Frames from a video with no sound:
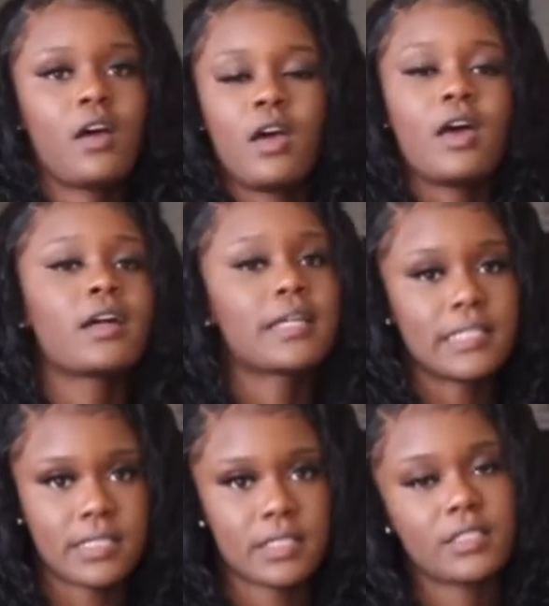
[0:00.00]

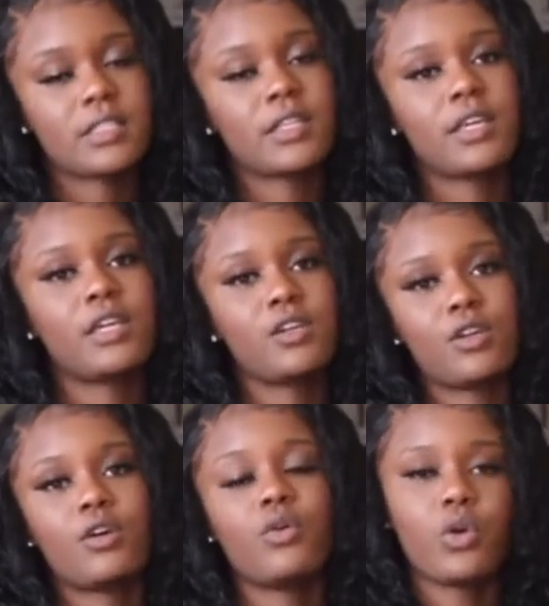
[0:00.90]
consistently,
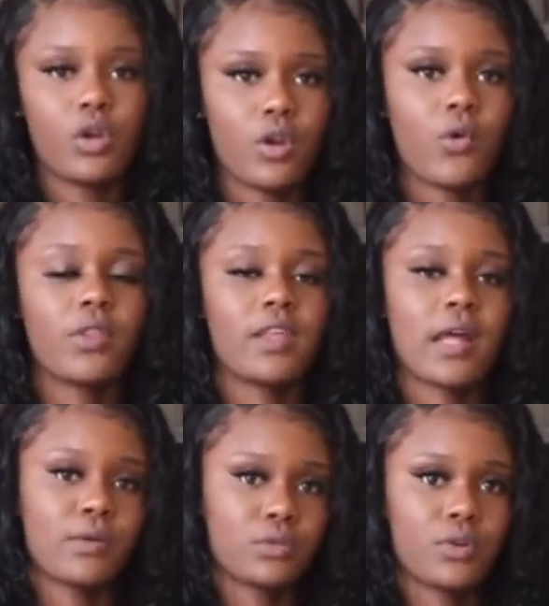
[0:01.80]
knowing that I was
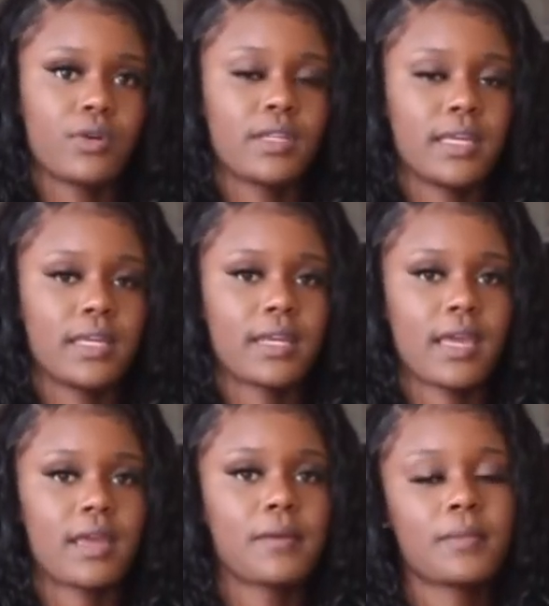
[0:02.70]
going to get an
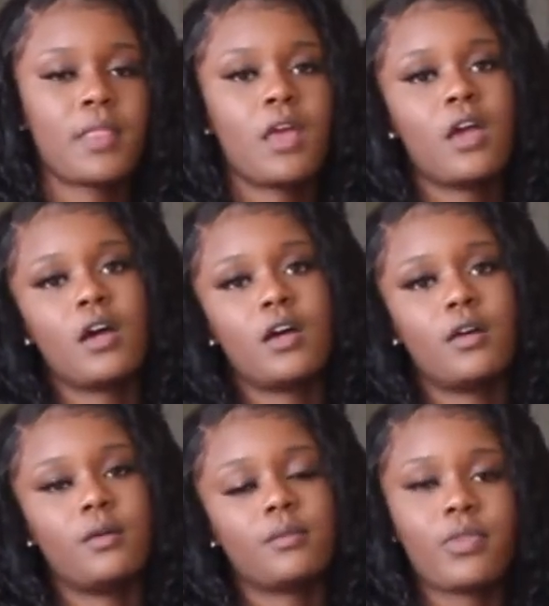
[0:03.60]
A.
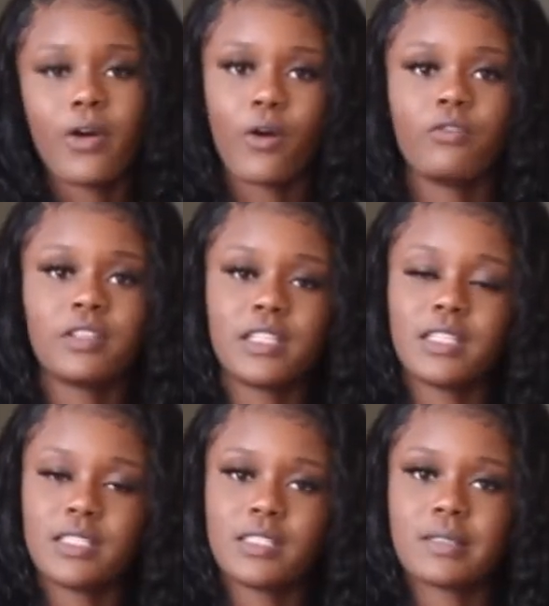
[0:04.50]
Hopefully
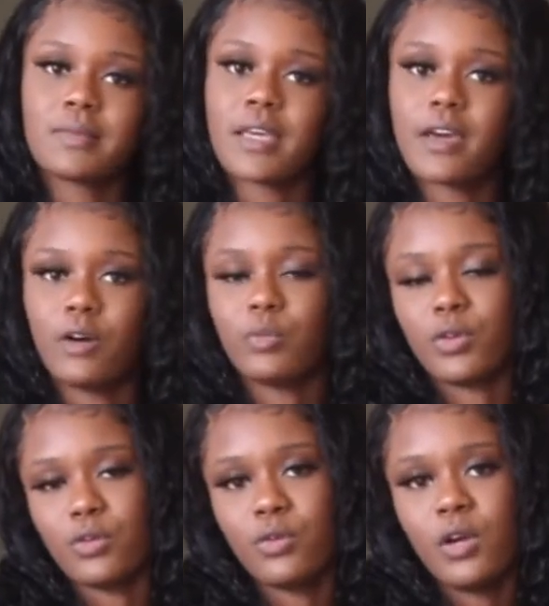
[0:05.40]
these tips can help
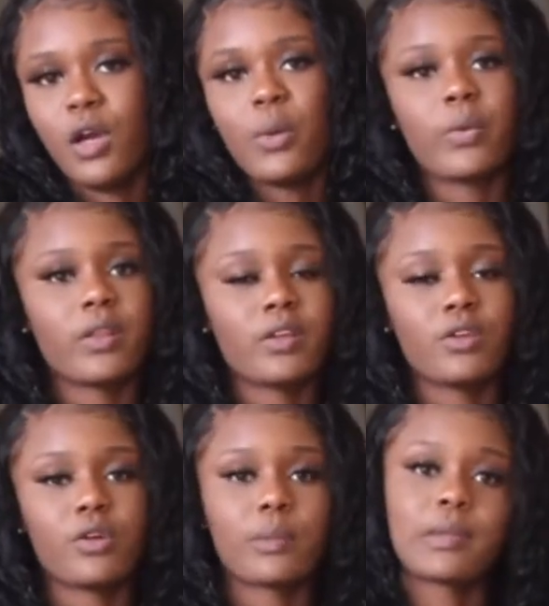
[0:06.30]
you whether you're
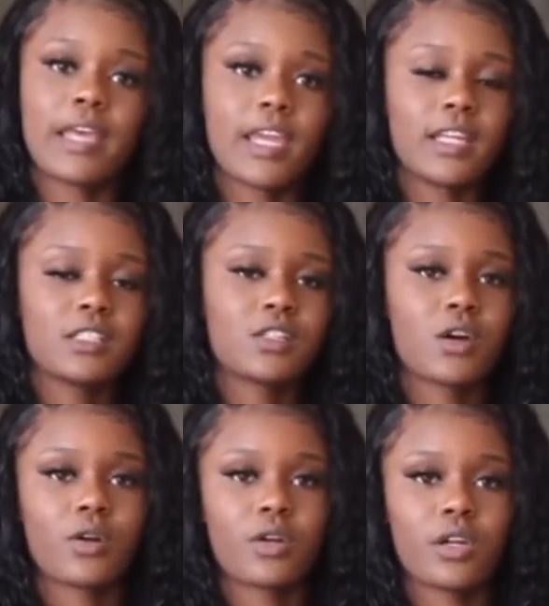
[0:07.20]
planning to go to
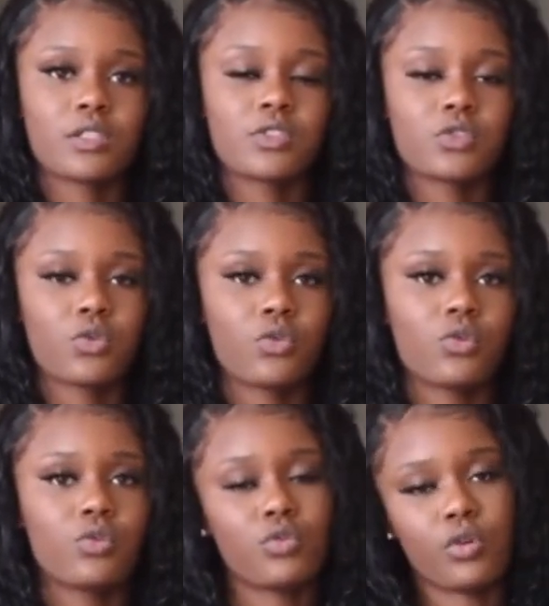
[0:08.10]
nursing school
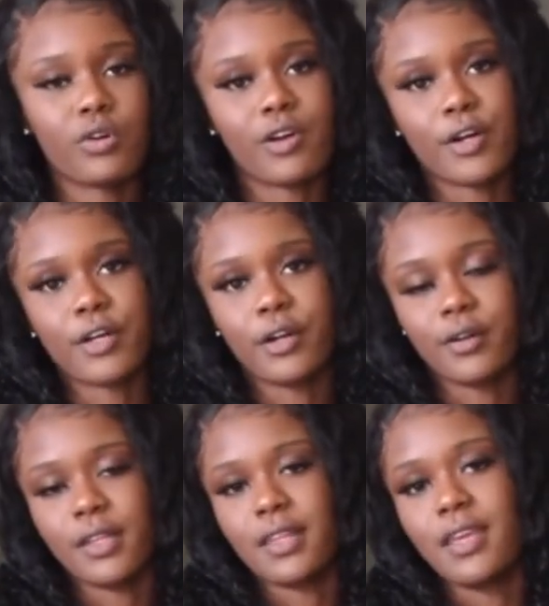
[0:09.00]
or are
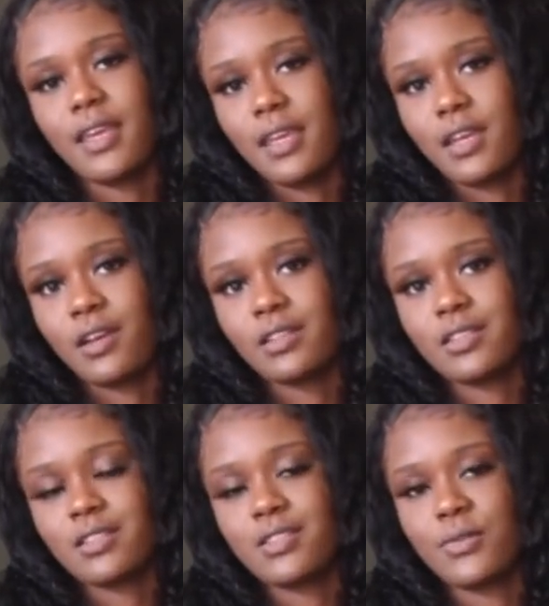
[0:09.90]
currently in nursing
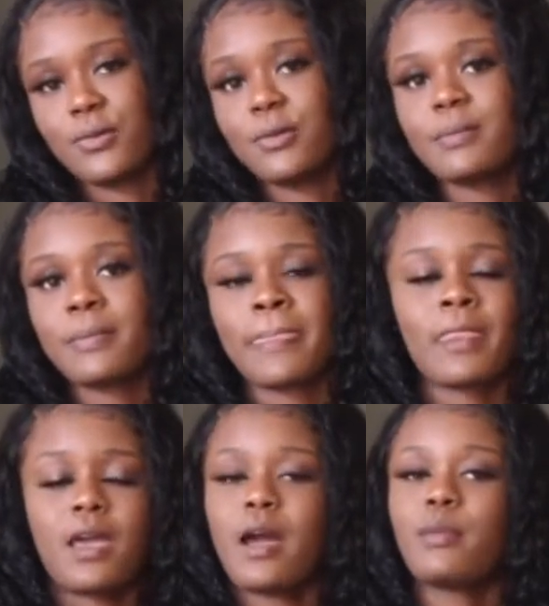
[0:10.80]
school.
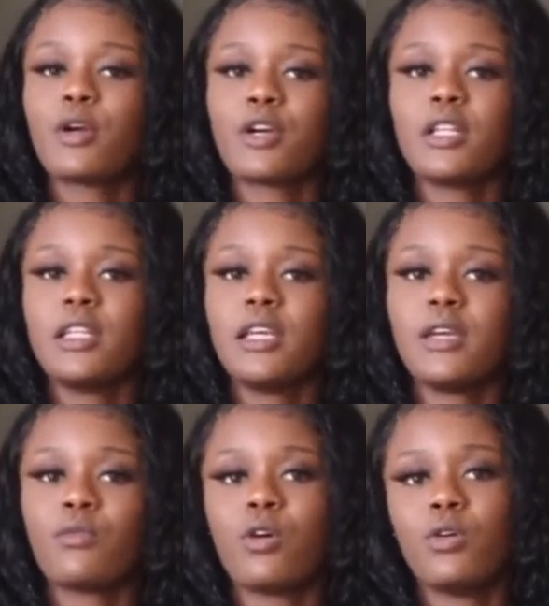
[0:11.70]
I'm currently
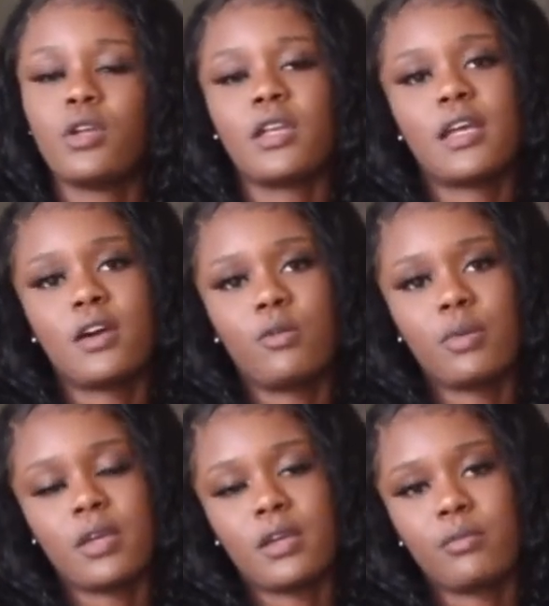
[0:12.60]
enrolled in the
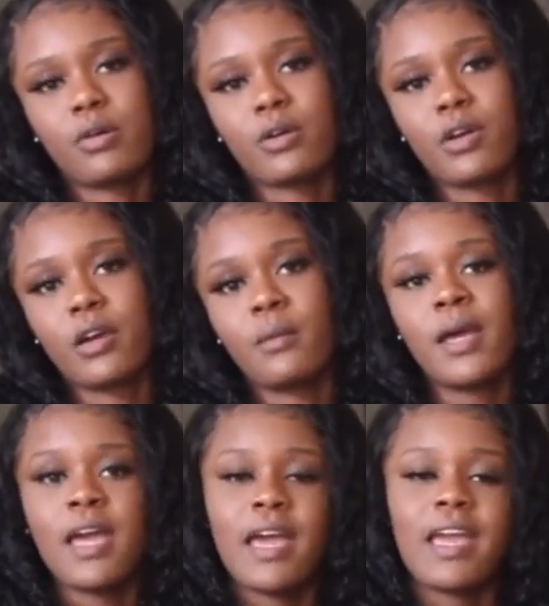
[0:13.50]
LPN program
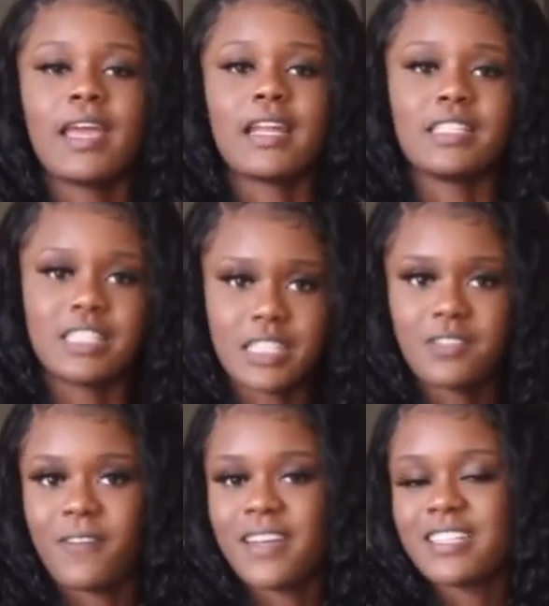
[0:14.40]
and I just
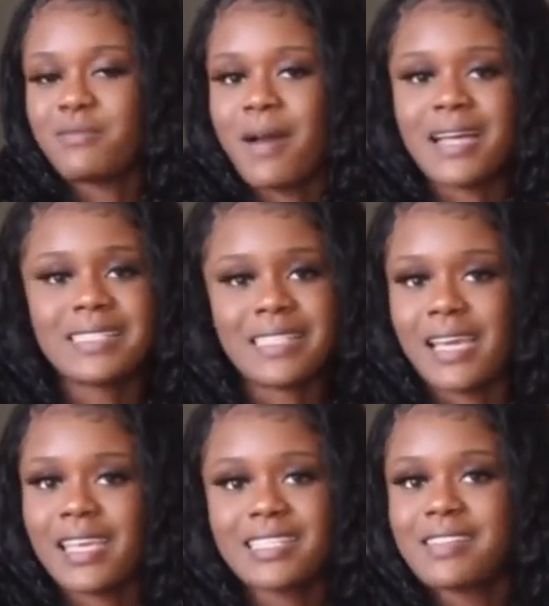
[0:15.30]
finished my second
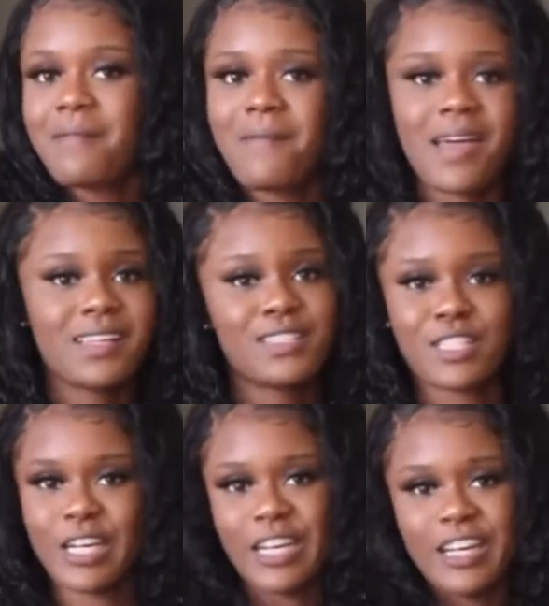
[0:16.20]

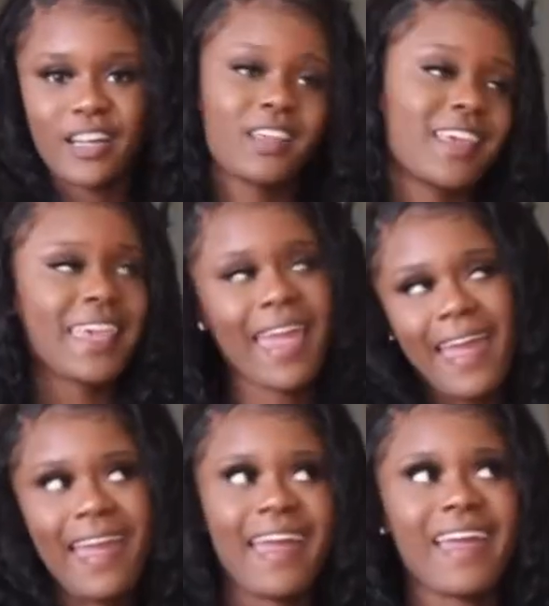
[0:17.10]
semester.
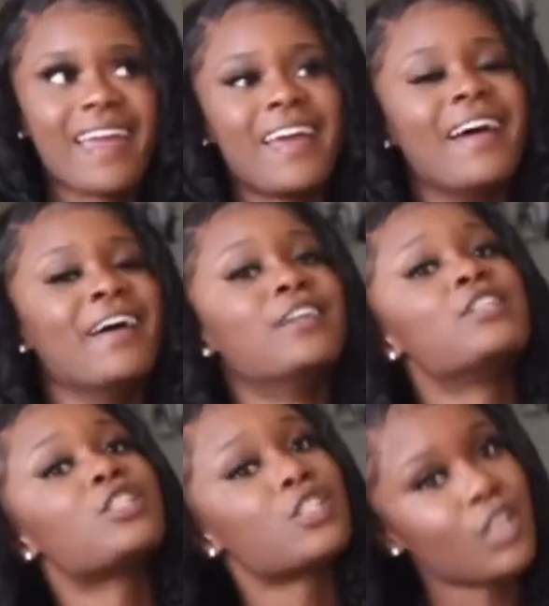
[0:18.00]

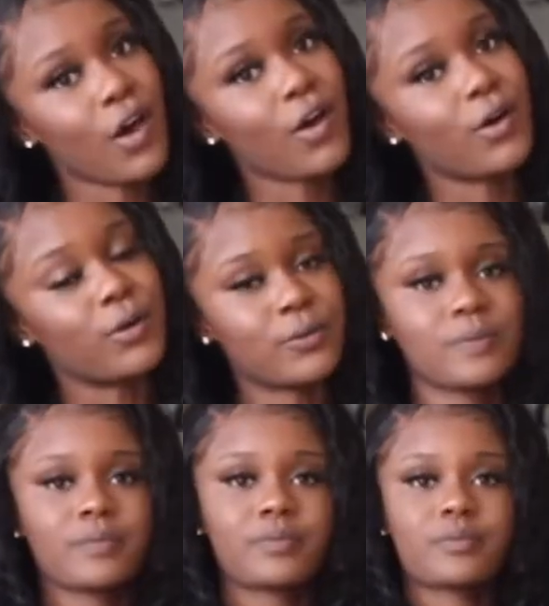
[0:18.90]
So
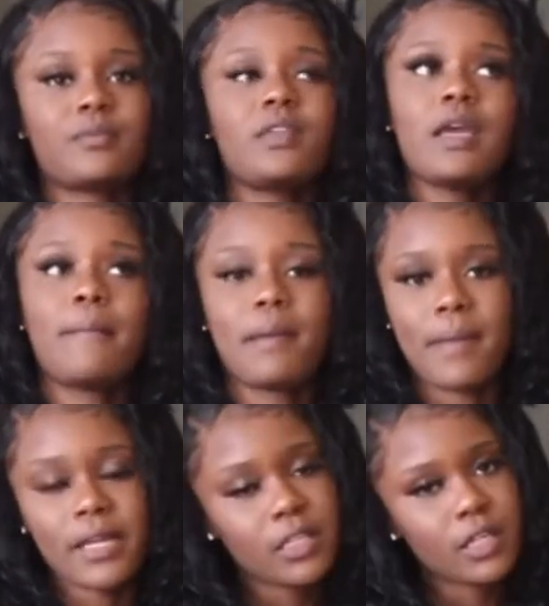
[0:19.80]
I'm in my
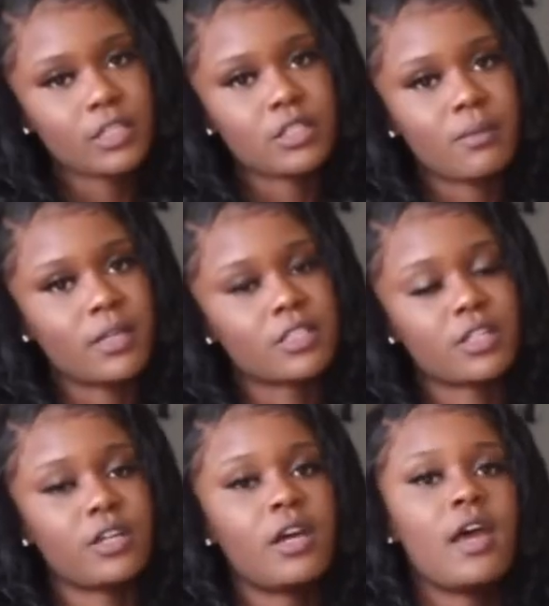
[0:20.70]
third semester
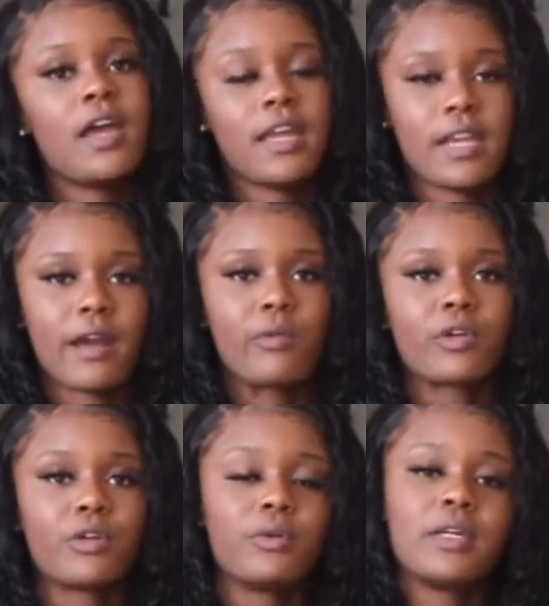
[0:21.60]
and now we're
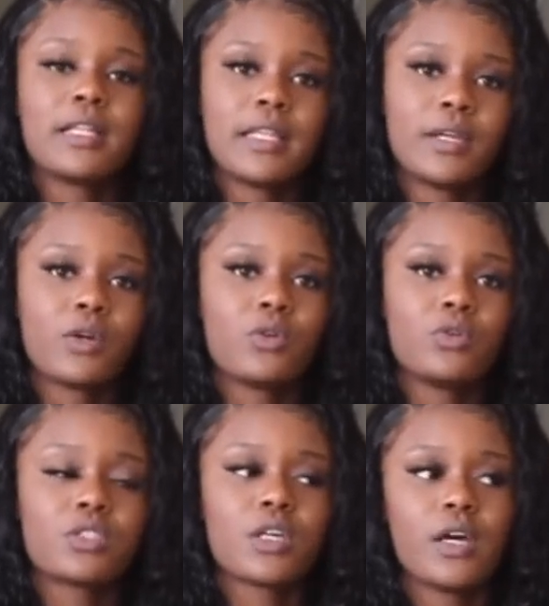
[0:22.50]
doing clinicals.